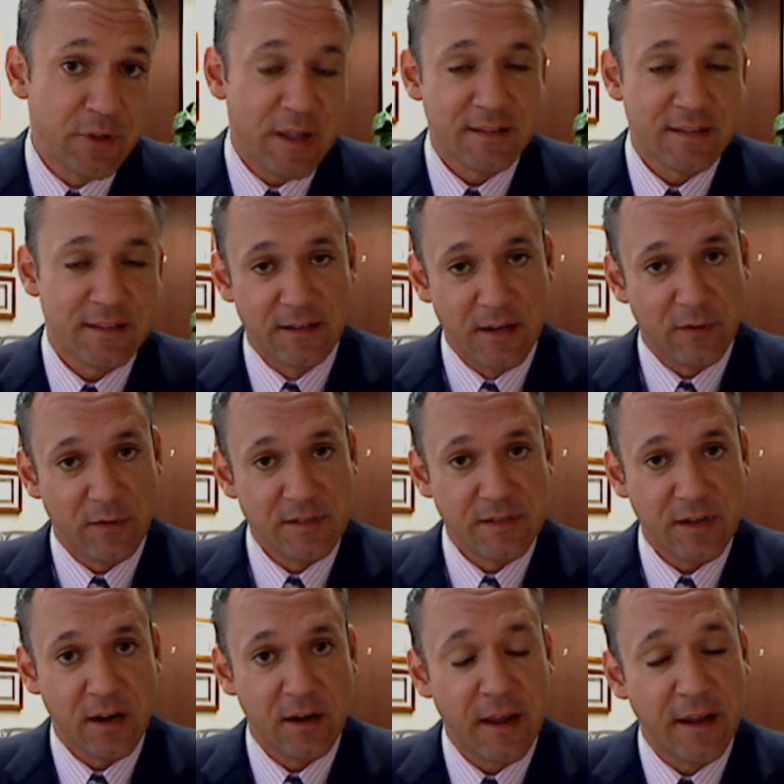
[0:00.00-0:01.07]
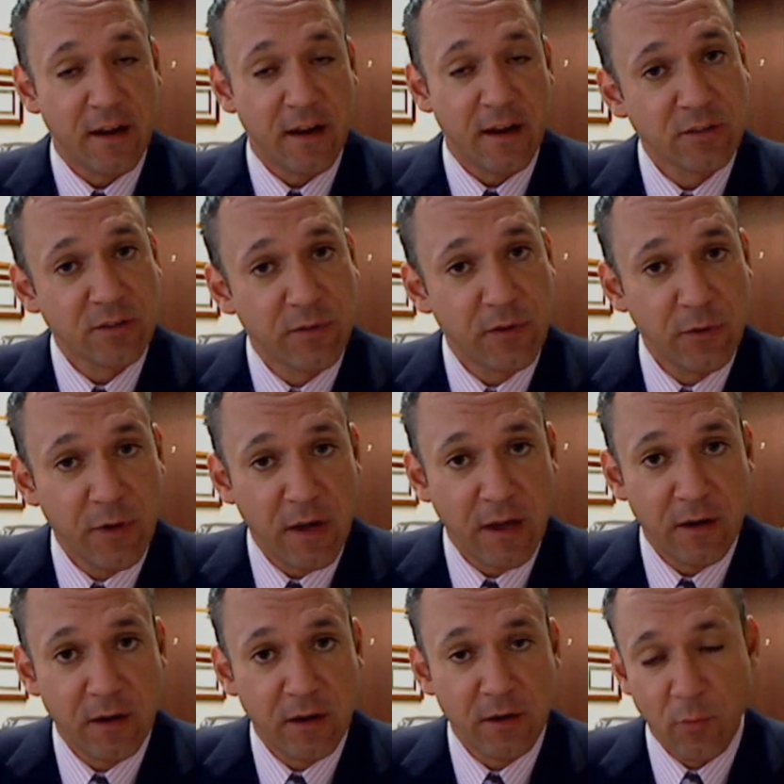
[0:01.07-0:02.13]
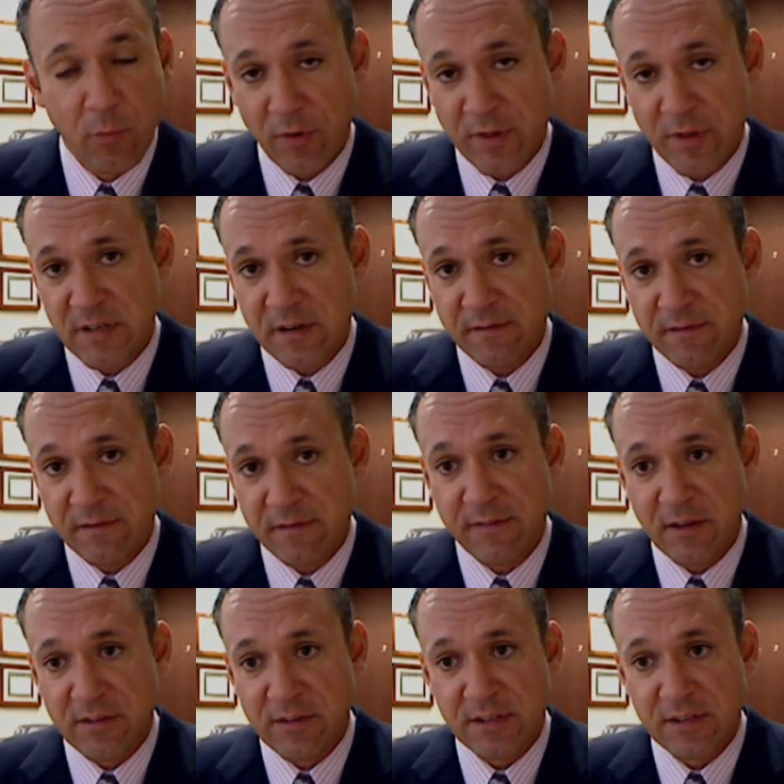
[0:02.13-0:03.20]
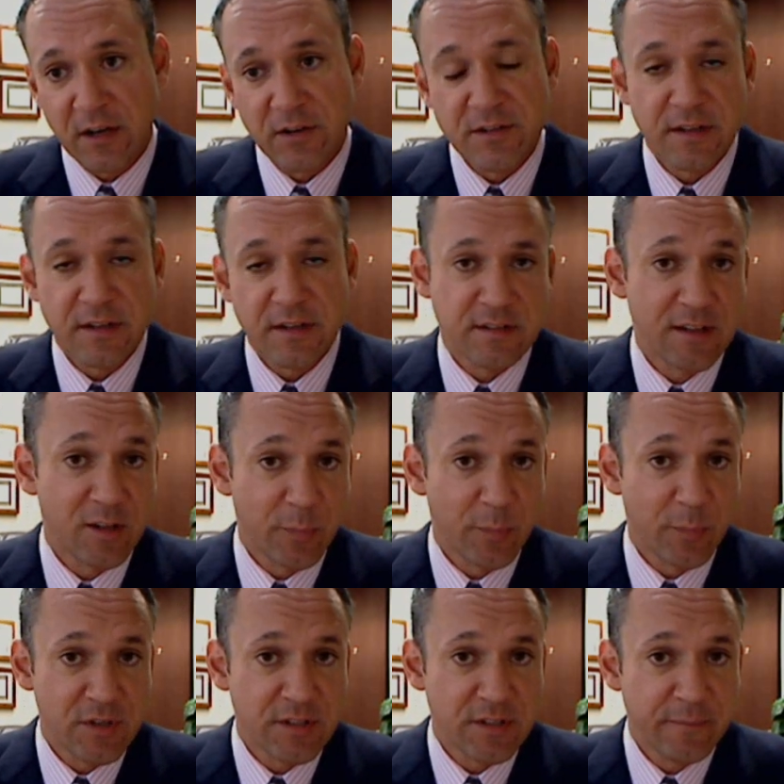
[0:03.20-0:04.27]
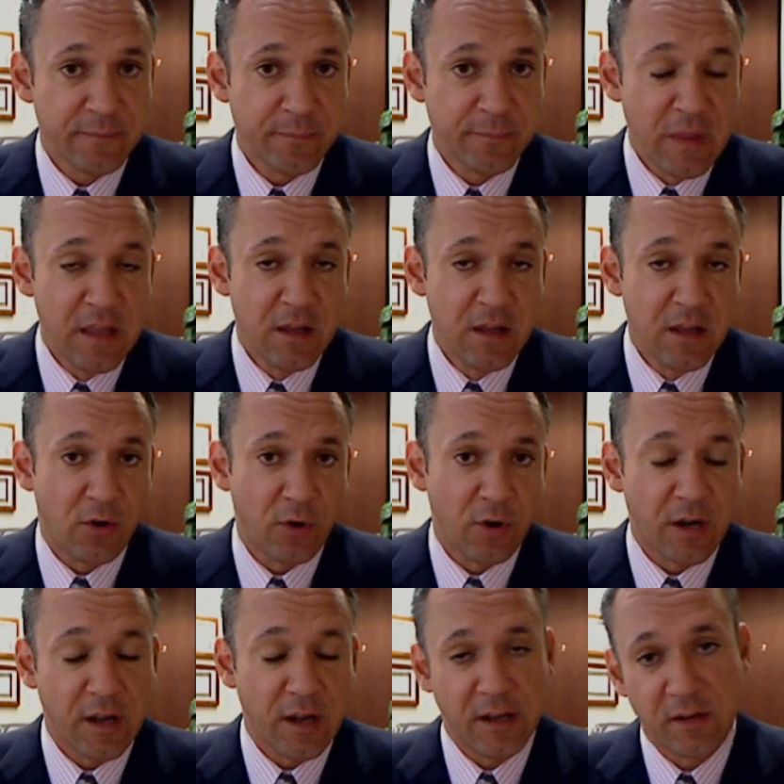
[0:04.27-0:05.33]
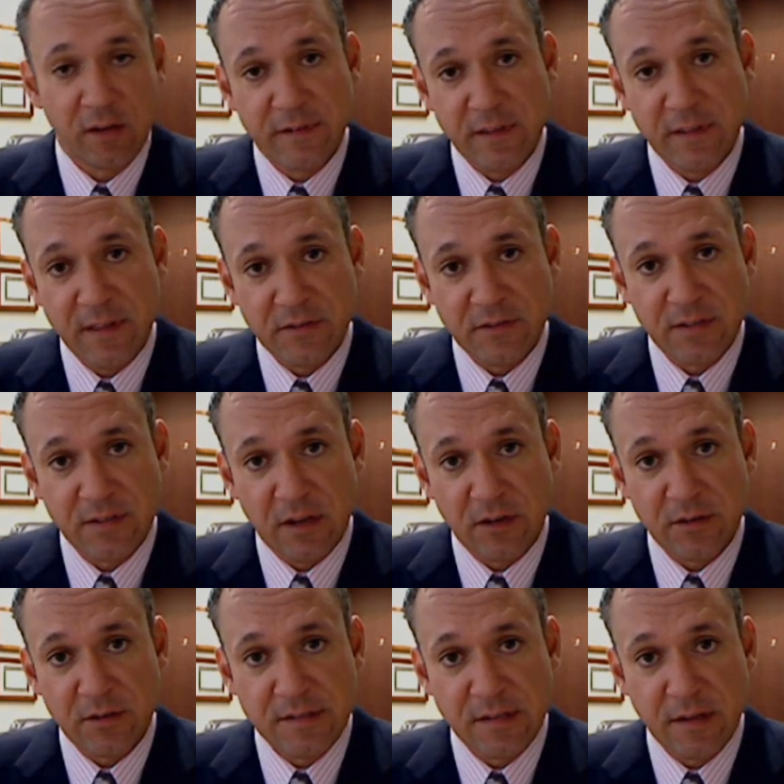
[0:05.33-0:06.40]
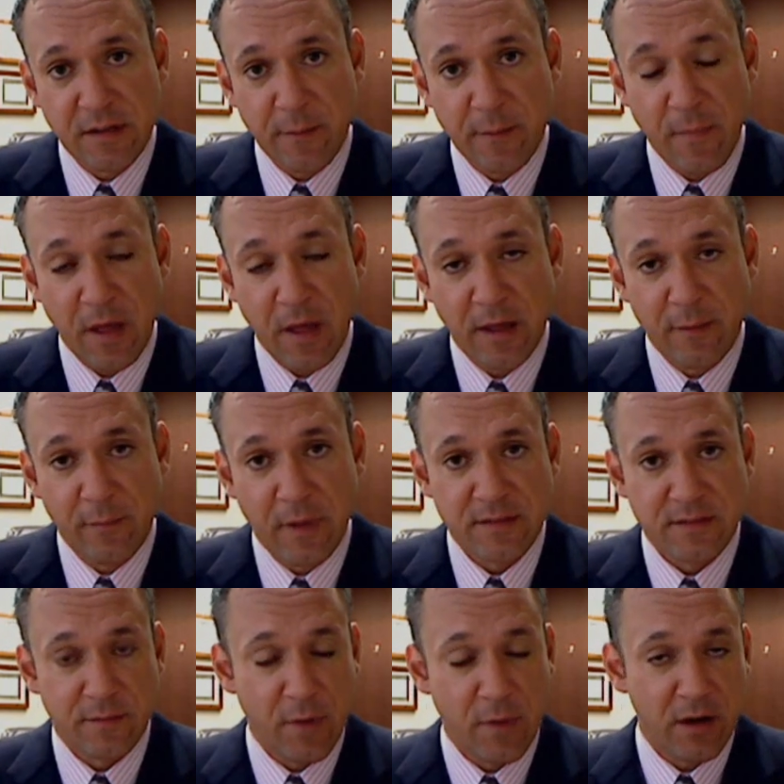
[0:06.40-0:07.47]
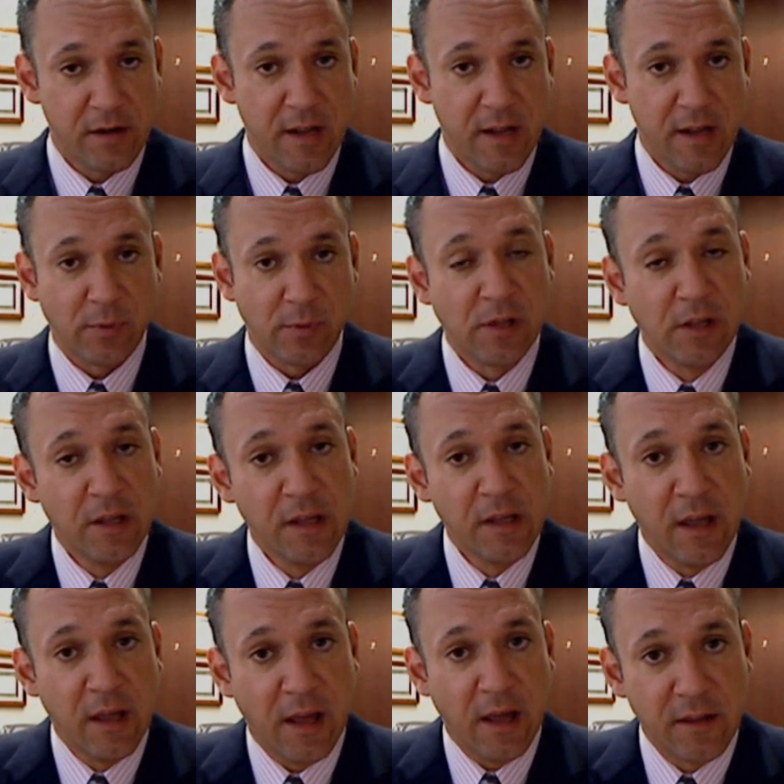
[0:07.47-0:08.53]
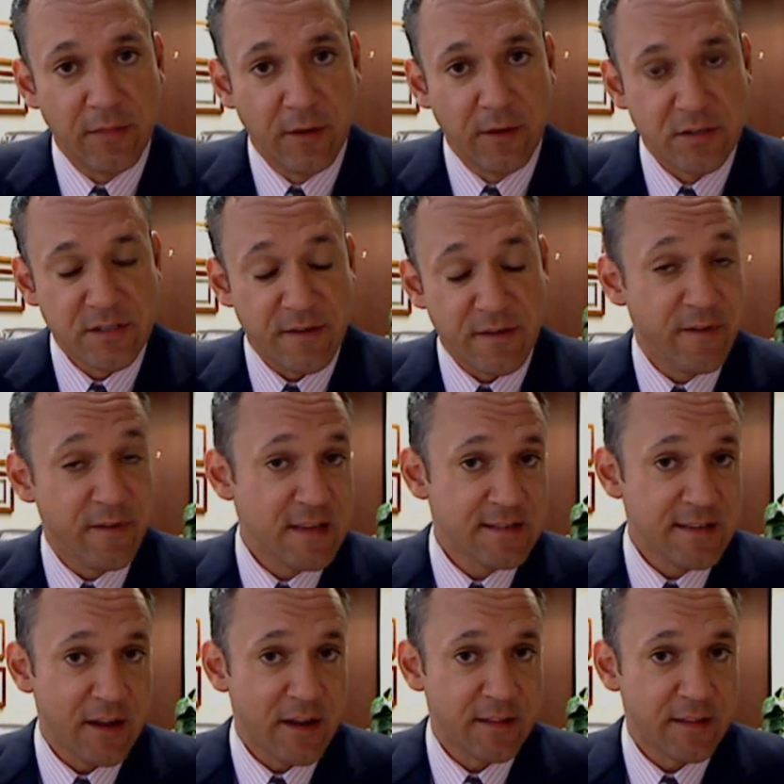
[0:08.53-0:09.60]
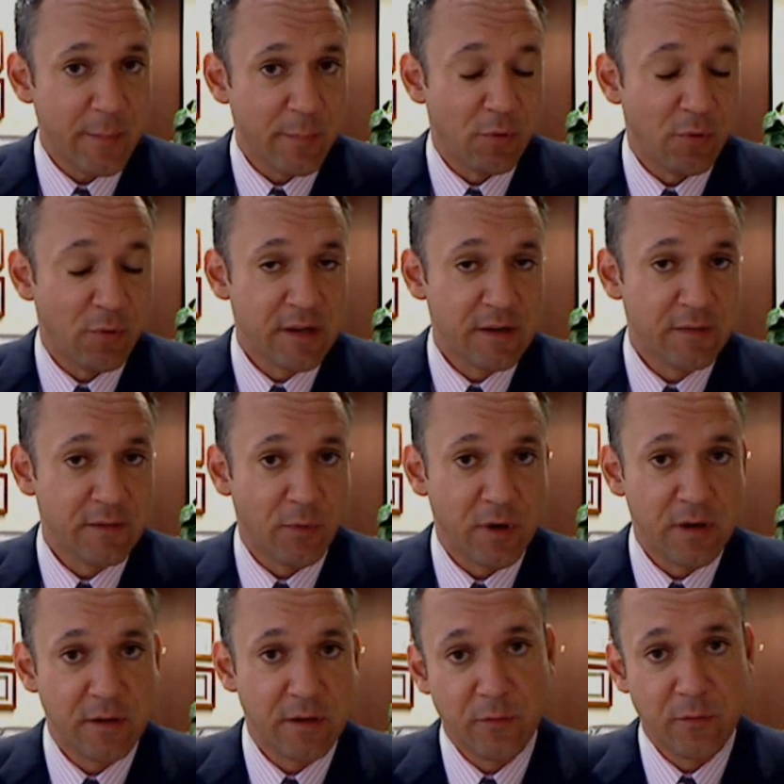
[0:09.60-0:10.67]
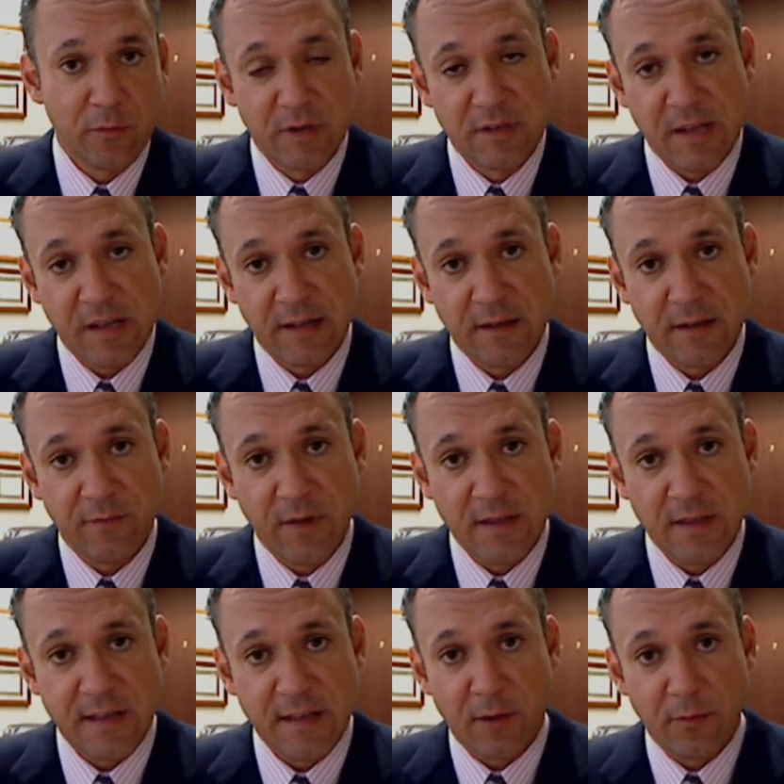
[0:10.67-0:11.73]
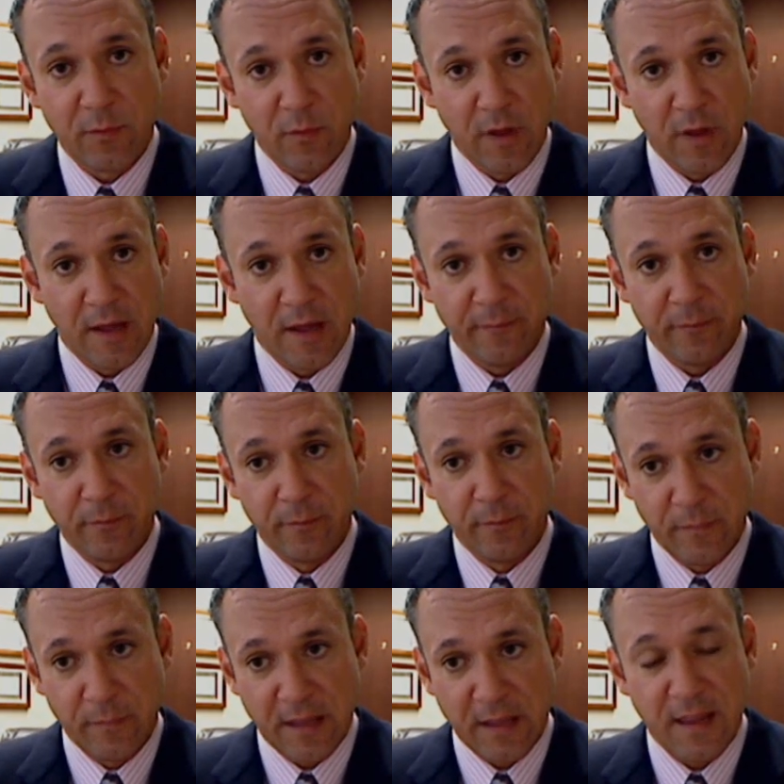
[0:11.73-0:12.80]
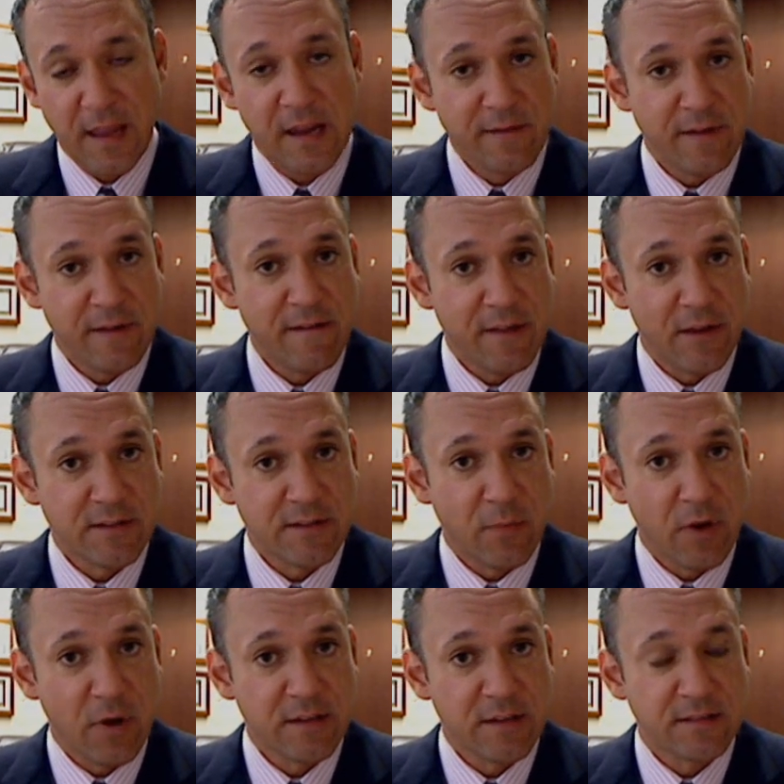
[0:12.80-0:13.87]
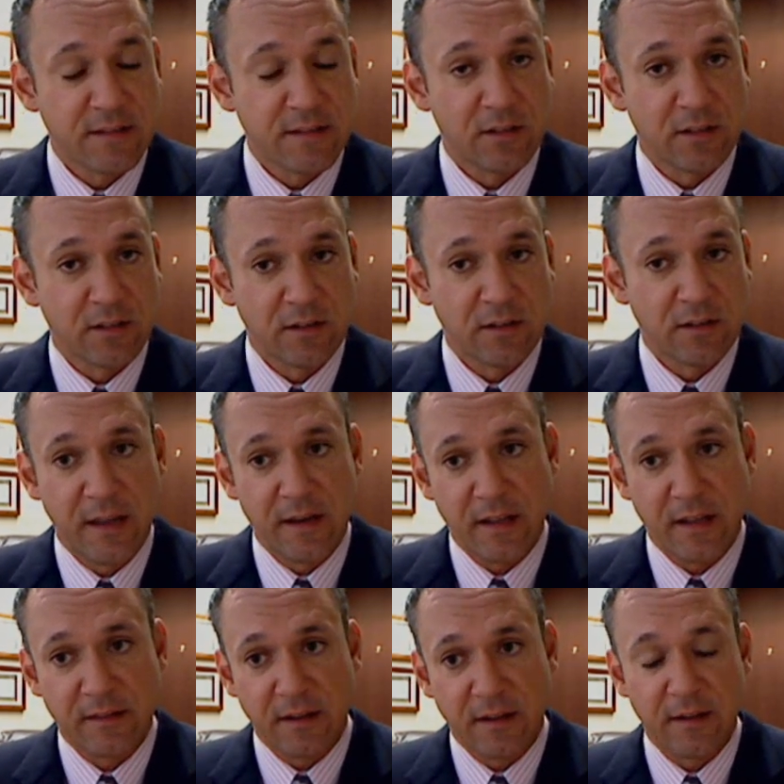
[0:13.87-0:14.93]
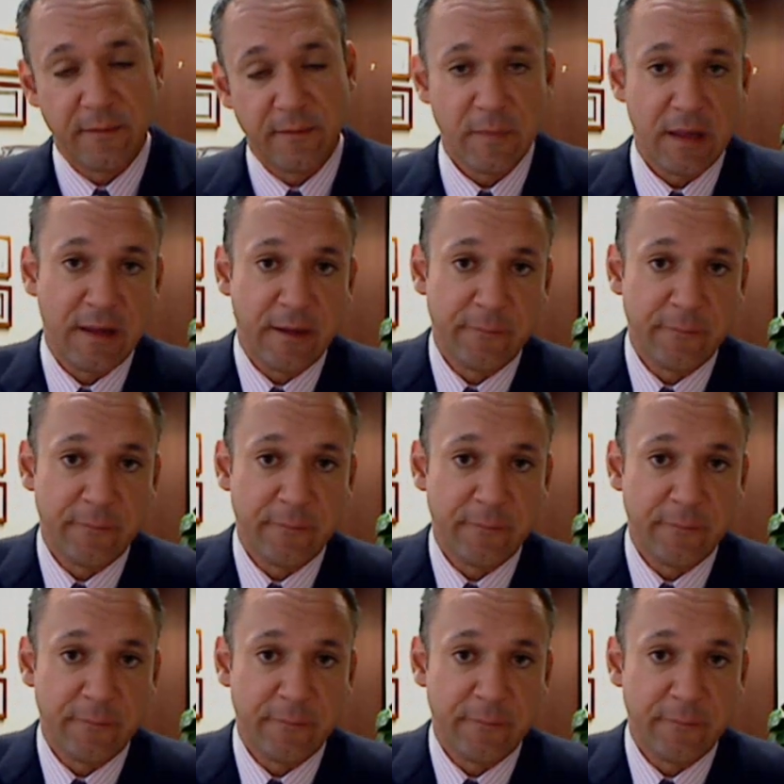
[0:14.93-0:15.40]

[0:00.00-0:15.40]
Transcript: So that's the difference there. And also, if you earn more than $75,000 as a single person, or $150,000 as a married couple, there's a phase out at that point, where you would phase out at the $85,000 mark as a single, and at the